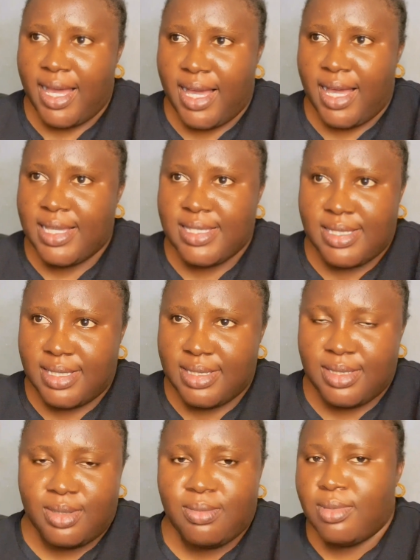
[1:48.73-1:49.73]
as
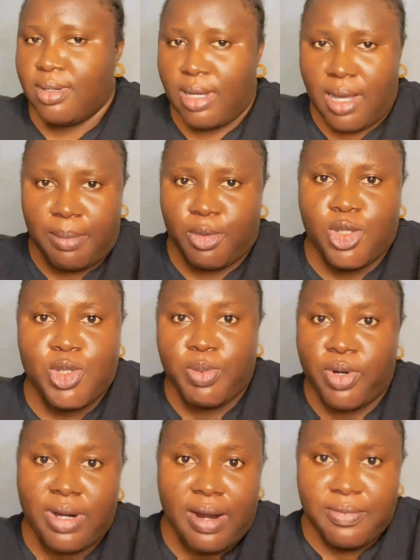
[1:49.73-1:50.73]
in I'm going to be
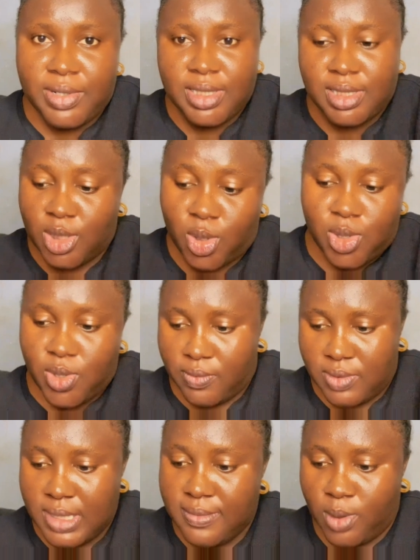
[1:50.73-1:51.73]
unraveling it in the course of
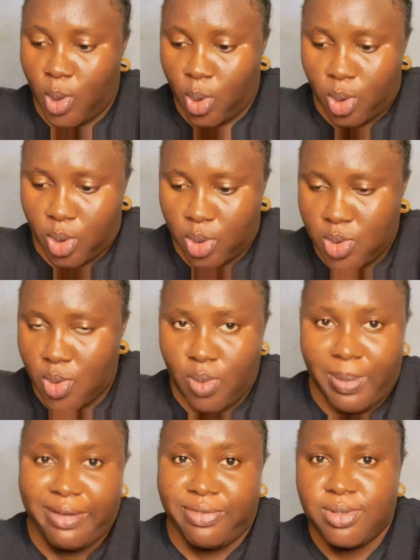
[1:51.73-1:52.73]
this vlog. So
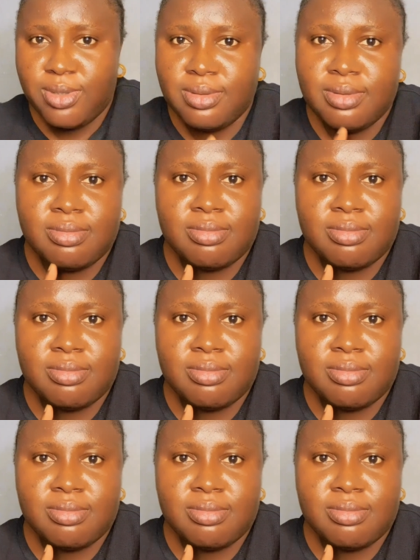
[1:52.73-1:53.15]
my phone